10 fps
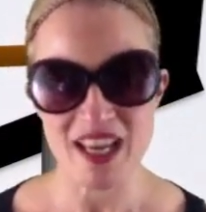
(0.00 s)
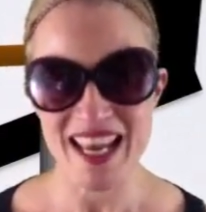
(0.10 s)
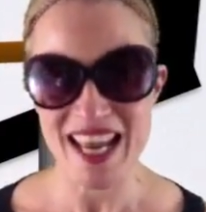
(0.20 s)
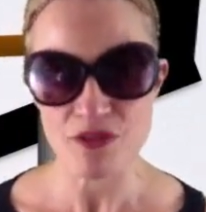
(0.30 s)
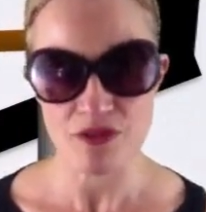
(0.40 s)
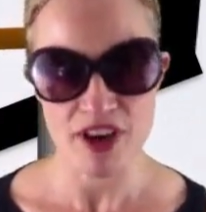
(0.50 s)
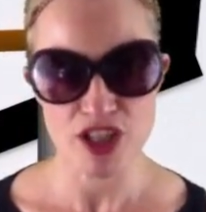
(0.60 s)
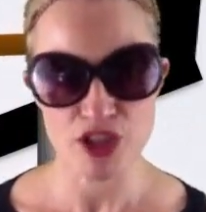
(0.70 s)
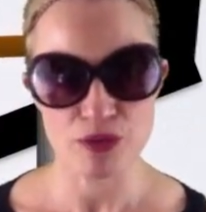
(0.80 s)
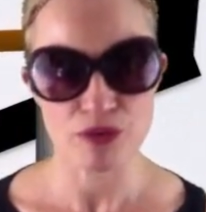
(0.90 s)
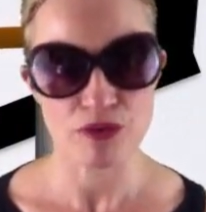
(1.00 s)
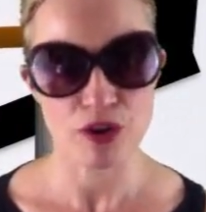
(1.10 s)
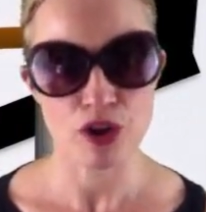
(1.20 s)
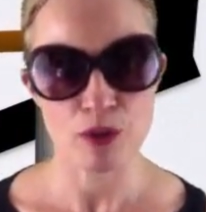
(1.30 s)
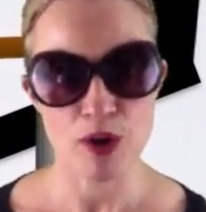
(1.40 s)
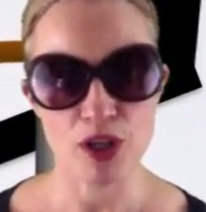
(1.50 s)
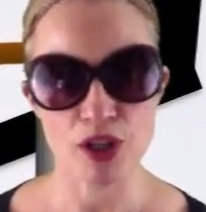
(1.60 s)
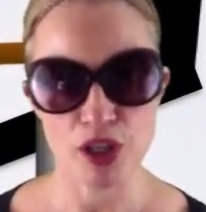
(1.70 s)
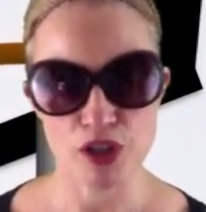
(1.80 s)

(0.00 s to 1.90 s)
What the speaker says: In French, you form the